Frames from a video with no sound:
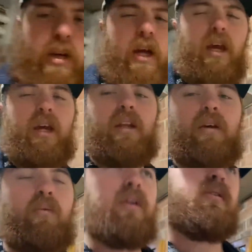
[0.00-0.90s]
and I
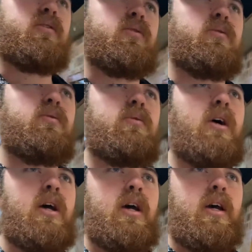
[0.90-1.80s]
went to
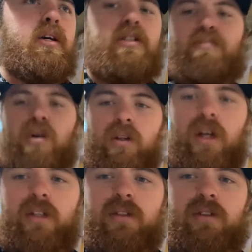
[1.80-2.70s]

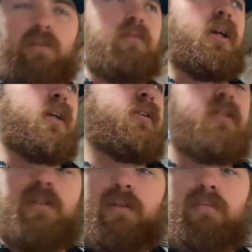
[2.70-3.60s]
Spotlight to get
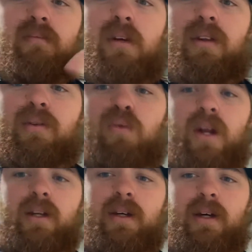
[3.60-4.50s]
some
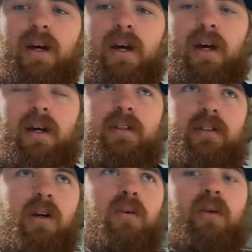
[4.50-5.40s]
thread to
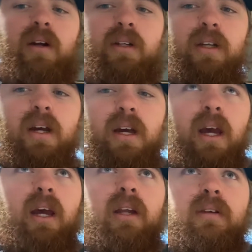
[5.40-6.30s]
go around it.
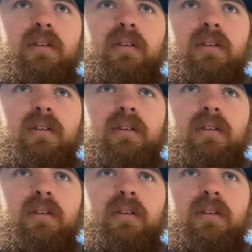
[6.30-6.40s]
And